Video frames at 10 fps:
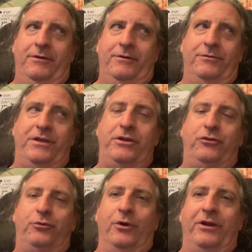
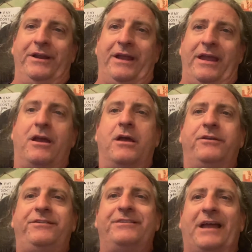These were in a
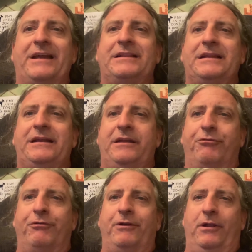slightly
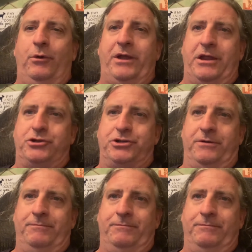different location. They